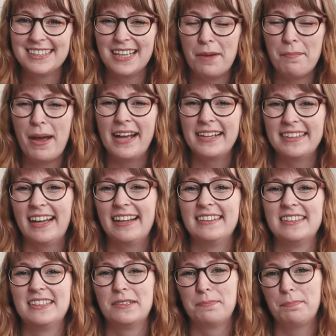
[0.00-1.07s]
I'm at
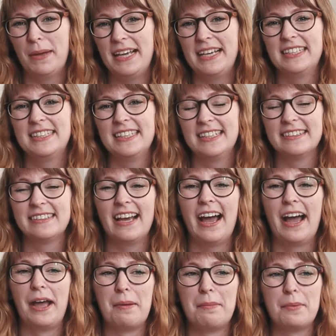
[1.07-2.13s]
that space in
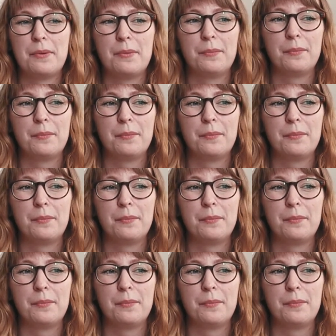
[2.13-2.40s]
time